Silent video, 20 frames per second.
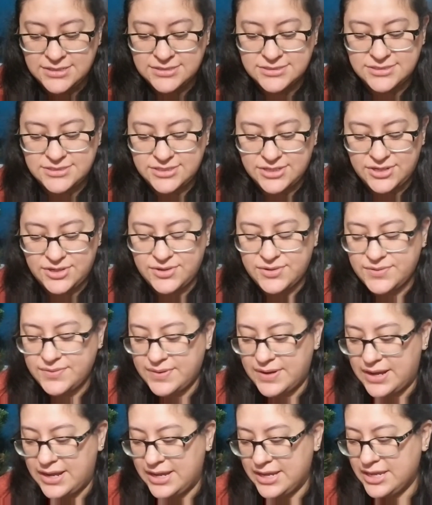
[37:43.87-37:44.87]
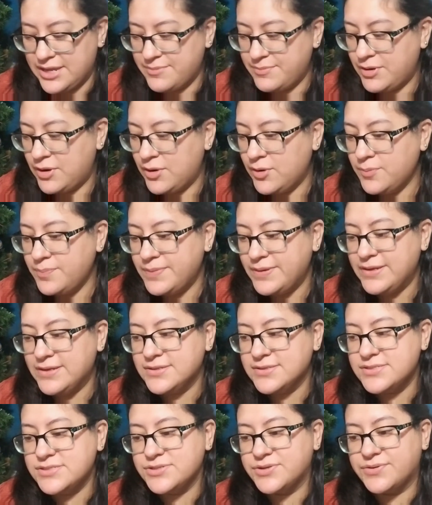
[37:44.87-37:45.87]
So I am
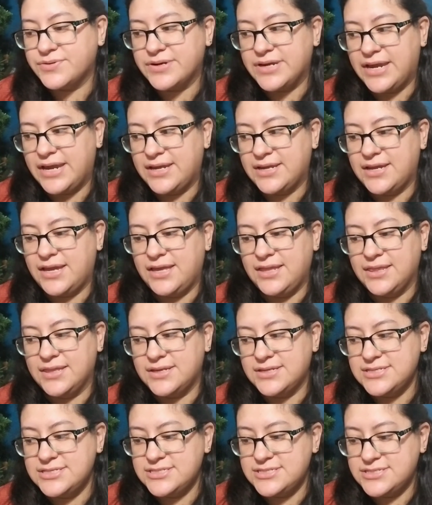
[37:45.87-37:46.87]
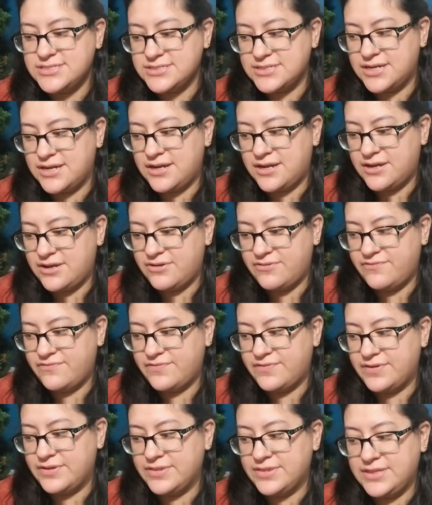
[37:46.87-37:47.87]
hoping to create a list of
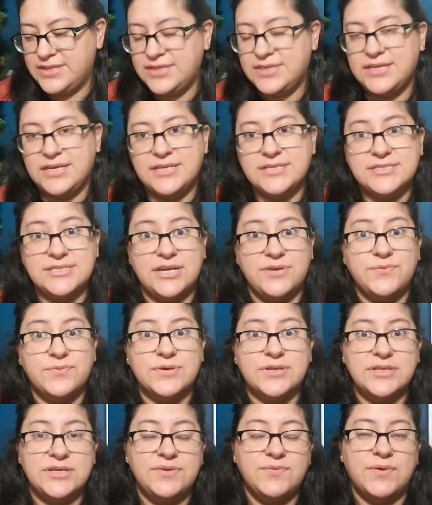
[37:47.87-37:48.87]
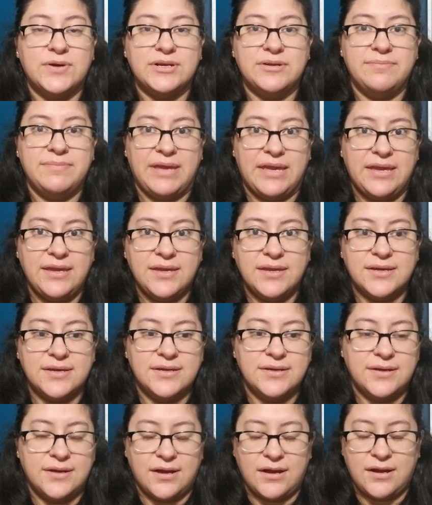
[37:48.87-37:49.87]
the things I really want to make
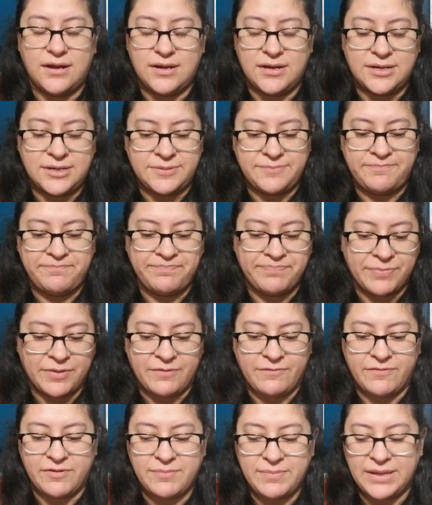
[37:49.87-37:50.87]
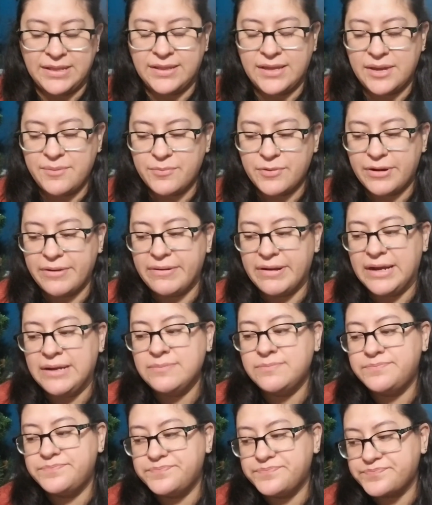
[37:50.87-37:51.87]
from my library,
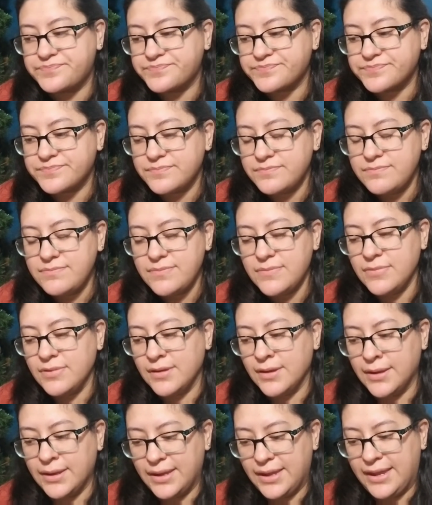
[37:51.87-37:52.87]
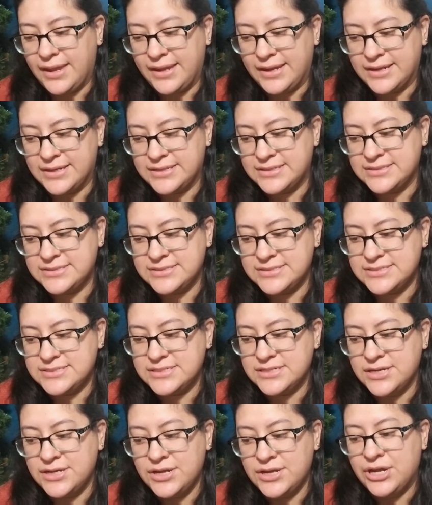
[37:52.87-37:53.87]
and
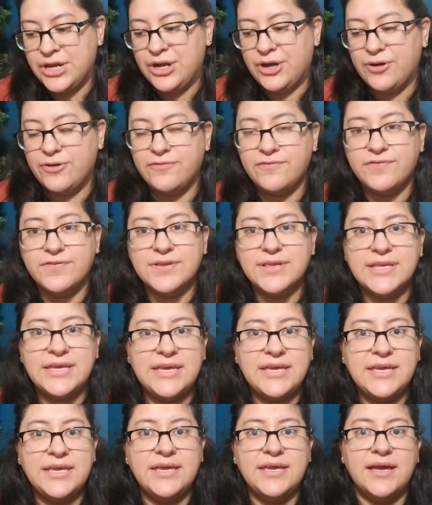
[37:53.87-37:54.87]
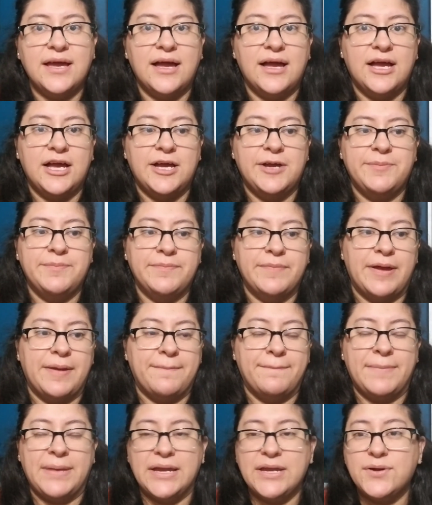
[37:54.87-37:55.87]
hopefully
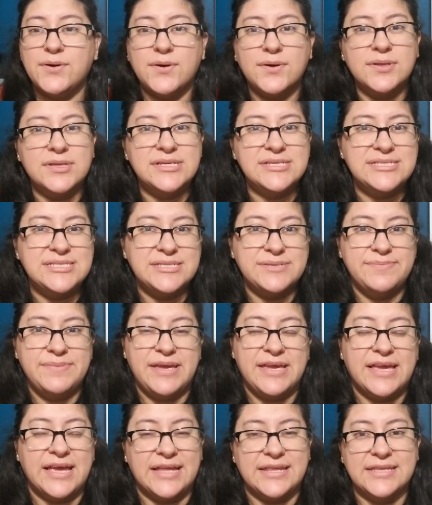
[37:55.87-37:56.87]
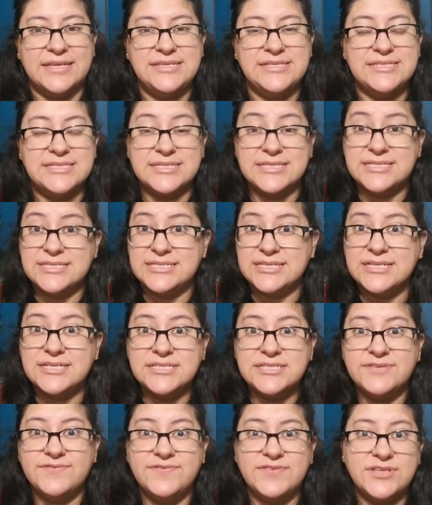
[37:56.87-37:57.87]
my goal is to make at least
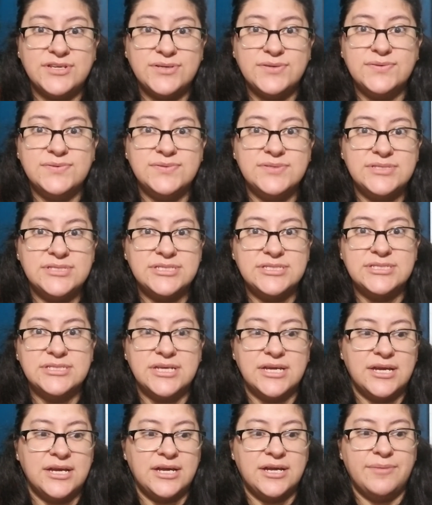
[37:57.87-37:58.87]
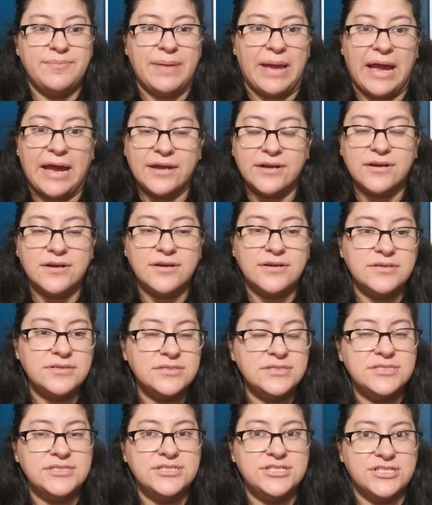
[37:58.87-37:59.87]
6 of those
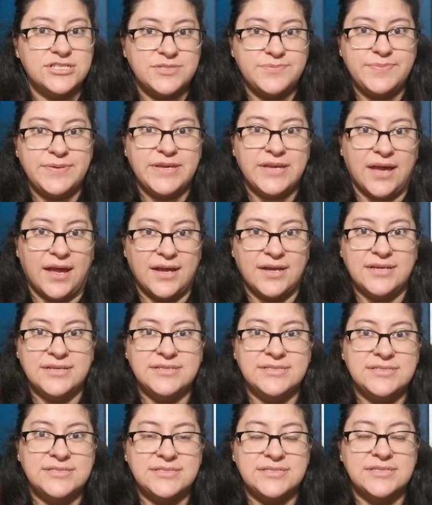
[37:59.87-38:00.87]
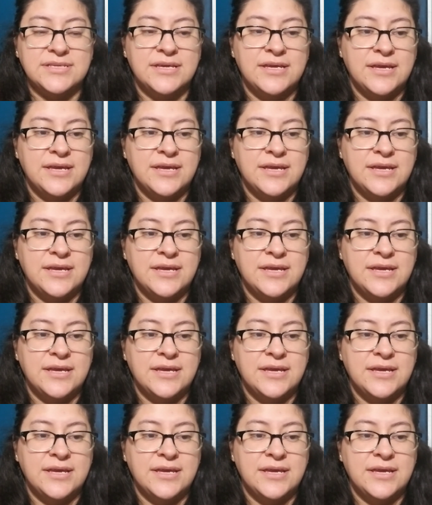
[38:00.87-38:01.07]
patterns, just because